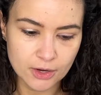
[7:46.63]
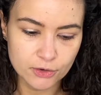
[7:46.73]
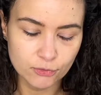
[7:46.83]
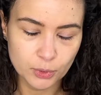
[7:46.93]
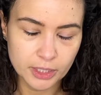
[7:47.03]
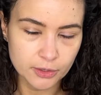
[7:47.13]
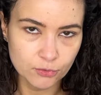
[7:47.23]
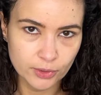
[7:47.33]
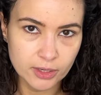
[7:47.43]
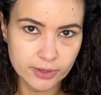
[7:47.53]
are you free? Are you
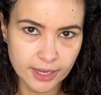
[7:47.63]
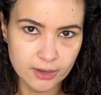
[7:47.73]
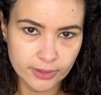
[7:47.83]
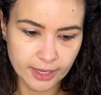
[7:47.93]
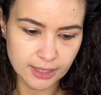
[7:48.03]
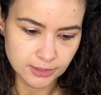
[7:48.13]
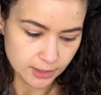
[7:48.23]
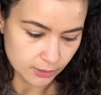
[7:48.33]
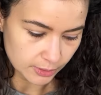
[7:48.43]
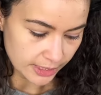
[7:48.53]
free? Okay, let's
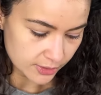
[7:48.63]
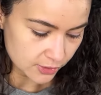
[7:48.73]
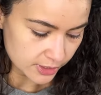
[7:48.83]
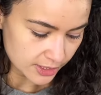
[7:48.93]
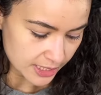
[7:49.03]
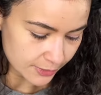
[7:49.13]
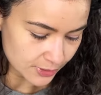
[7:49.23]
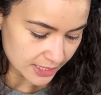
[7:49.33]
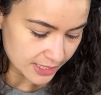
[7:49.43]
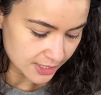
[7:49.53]
go. Like, just, it
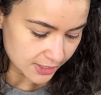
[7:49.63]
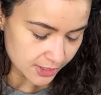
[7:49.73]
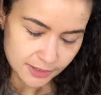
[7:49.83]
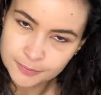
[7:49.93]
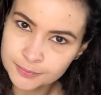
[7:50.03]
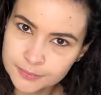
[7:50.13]
was easier.